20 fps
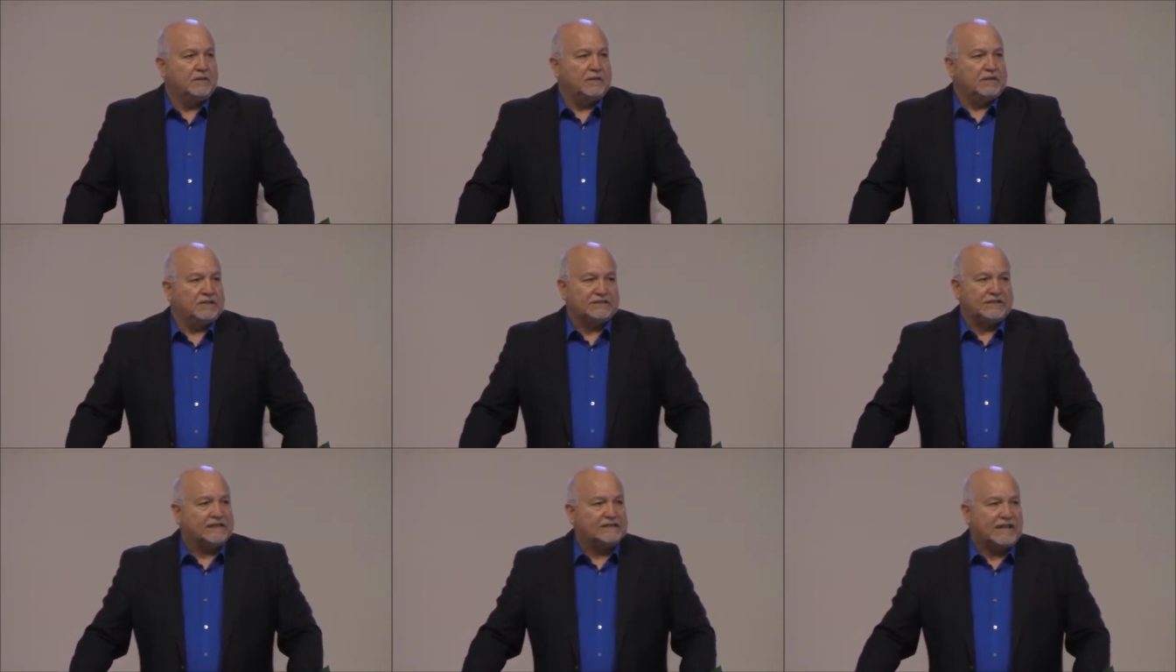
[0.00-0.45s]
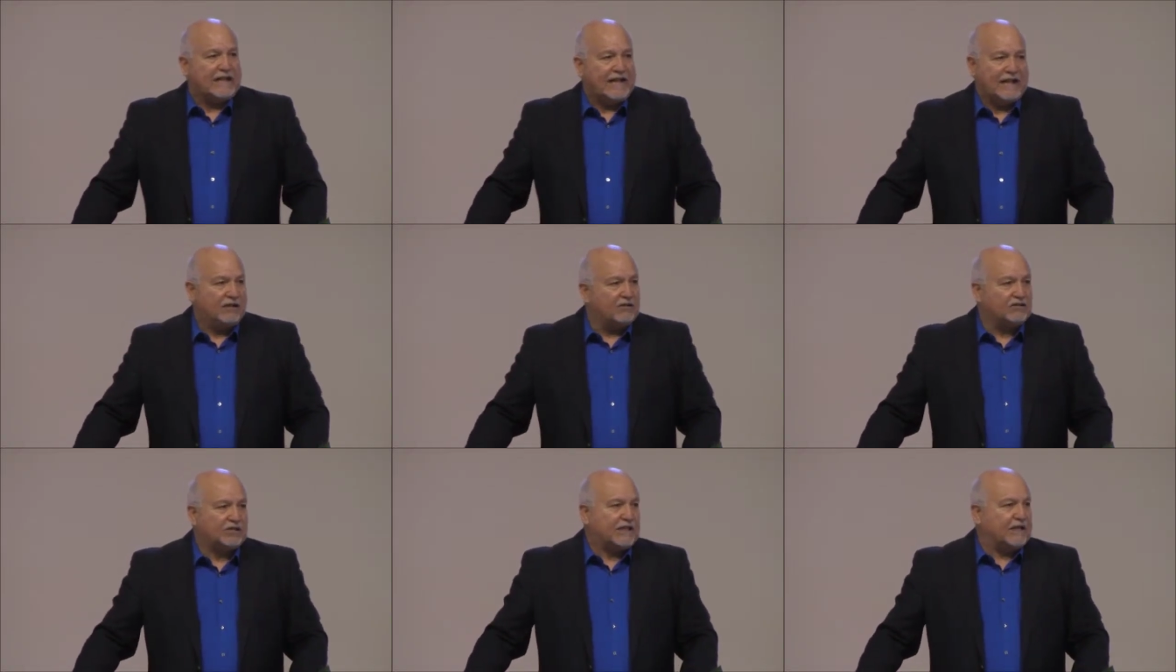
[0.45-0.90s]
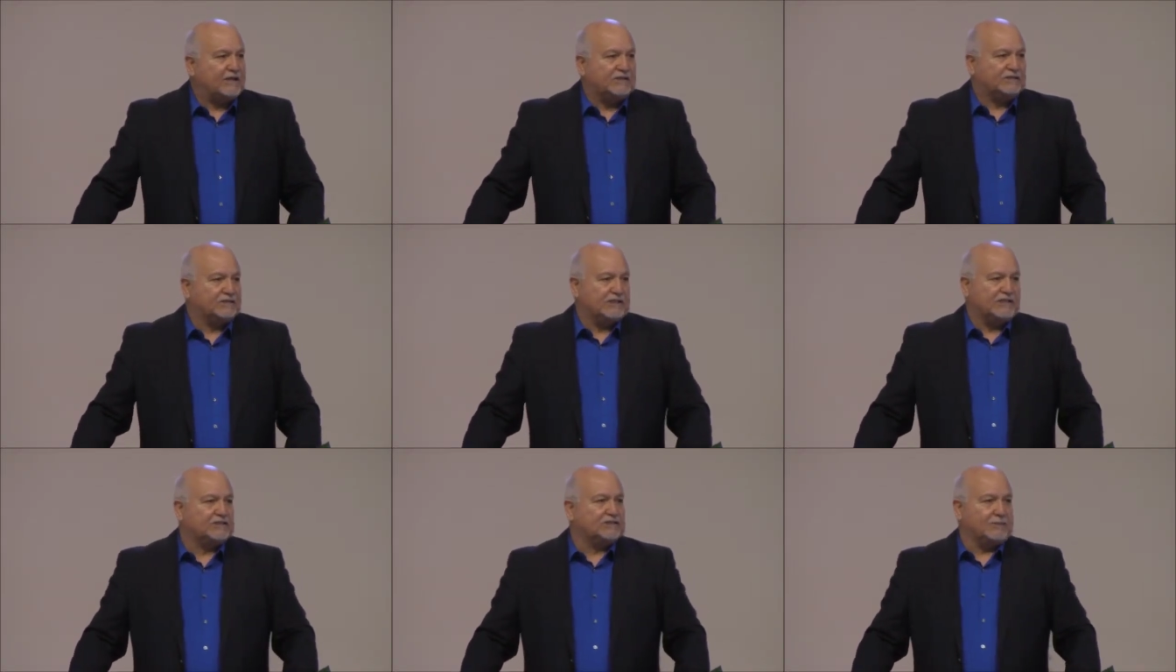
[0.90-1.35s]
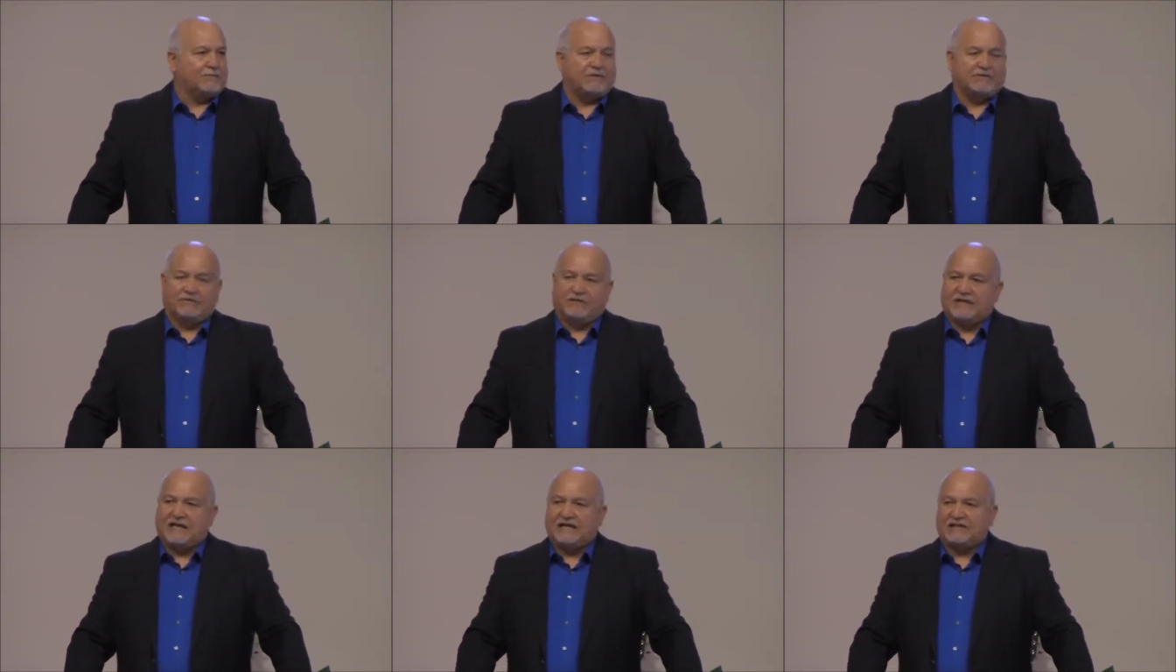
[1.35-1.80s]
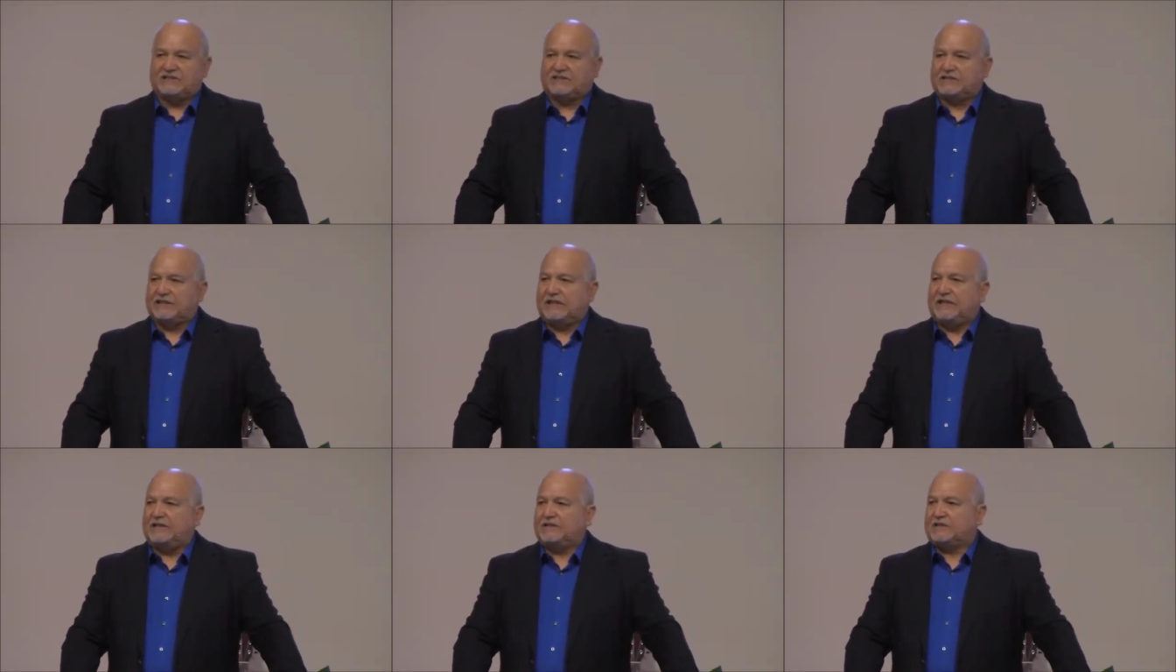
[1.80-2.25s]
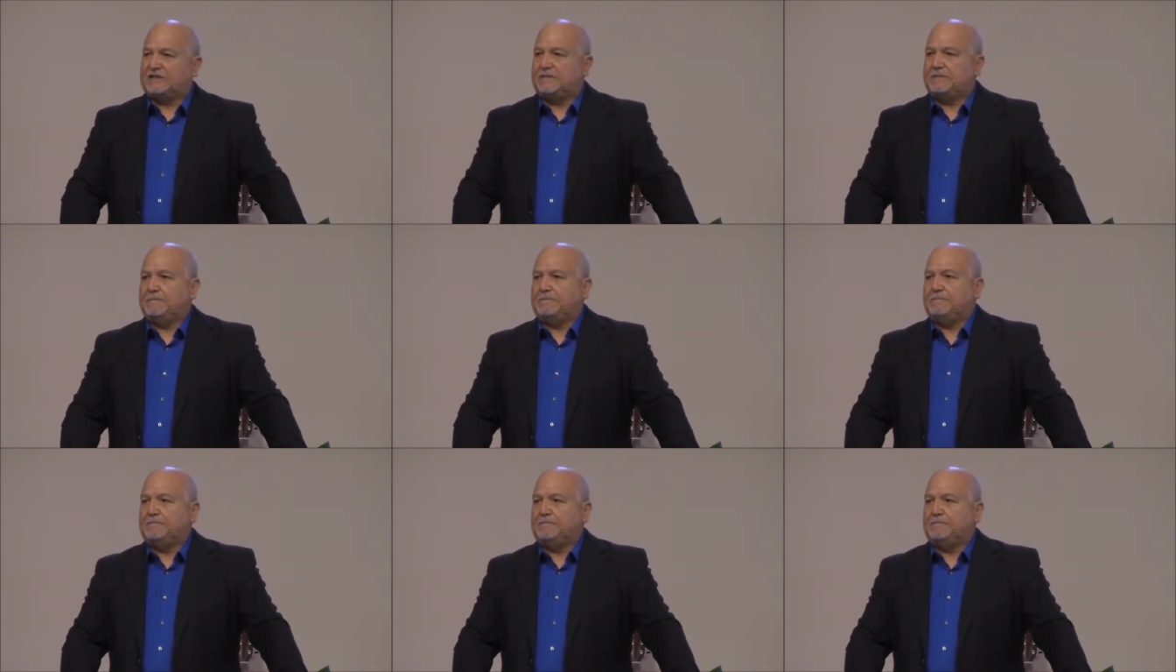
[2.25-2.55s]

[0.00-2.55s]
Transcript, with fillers: It's not the healthcare system of the United States.